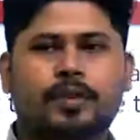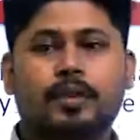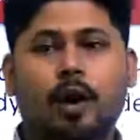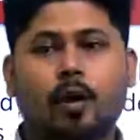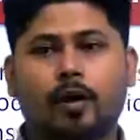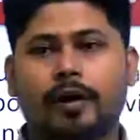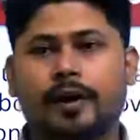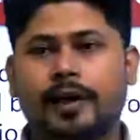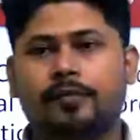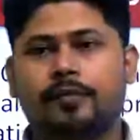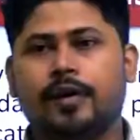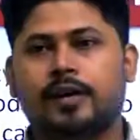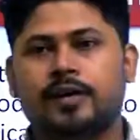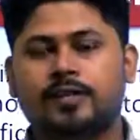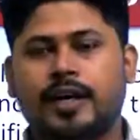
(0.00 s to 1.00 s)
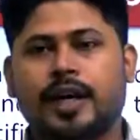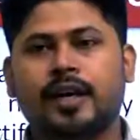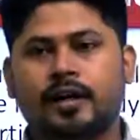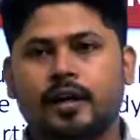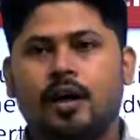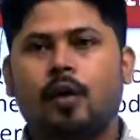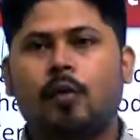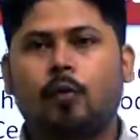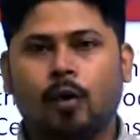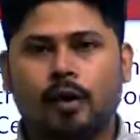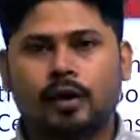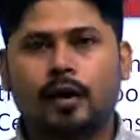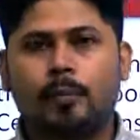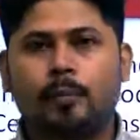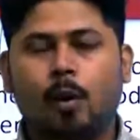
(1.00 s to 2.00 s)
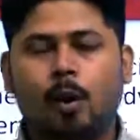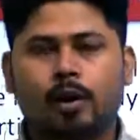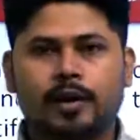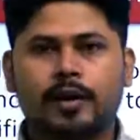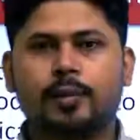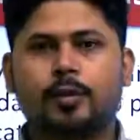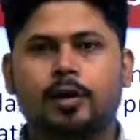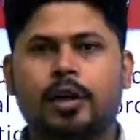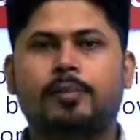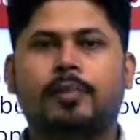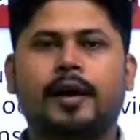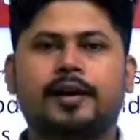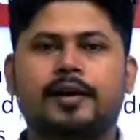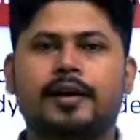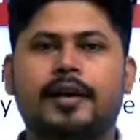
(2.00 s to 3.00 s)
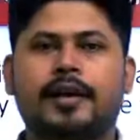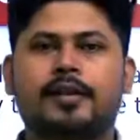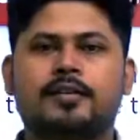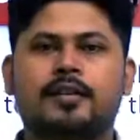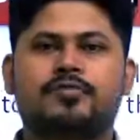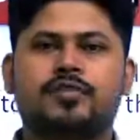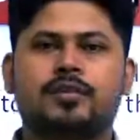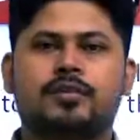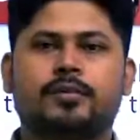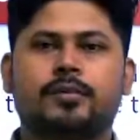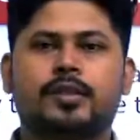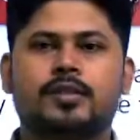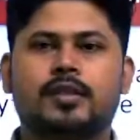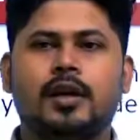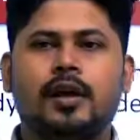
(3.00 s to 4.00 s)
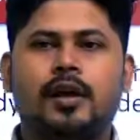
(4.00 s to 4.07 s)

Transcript: Now again we understand what a model remotely piloted aircraft system is.